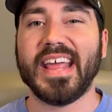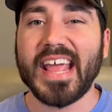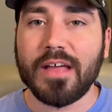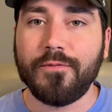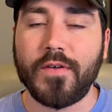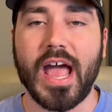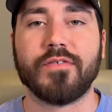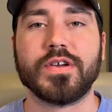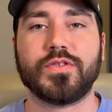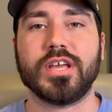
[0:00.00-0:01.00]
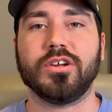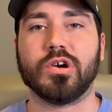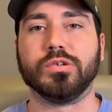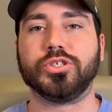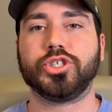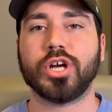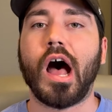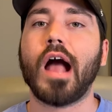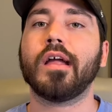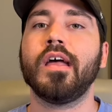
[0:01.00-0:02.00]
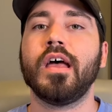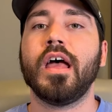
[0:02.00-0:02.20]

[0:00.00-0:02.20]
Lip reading: if everything goes chalk.